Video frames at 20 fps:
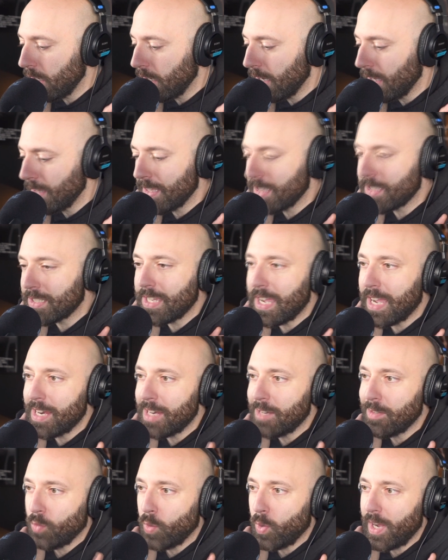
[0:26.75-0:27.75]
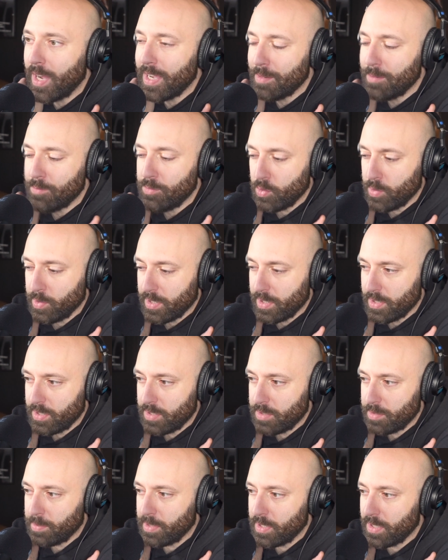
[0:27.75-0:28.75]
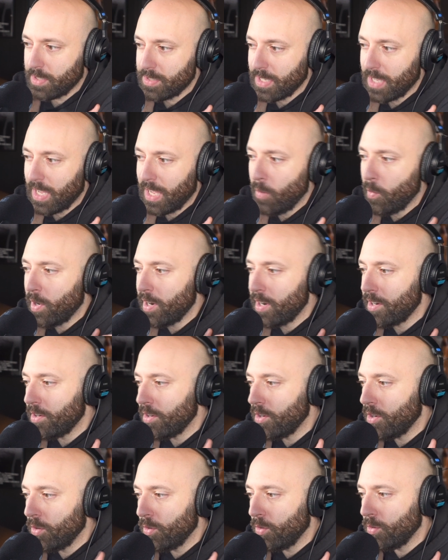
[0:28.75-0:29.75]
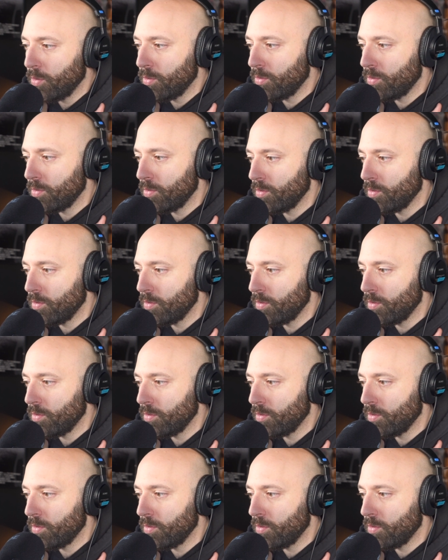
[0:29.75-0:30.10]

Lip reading: And that's kind of why I'm doing this, because I want to know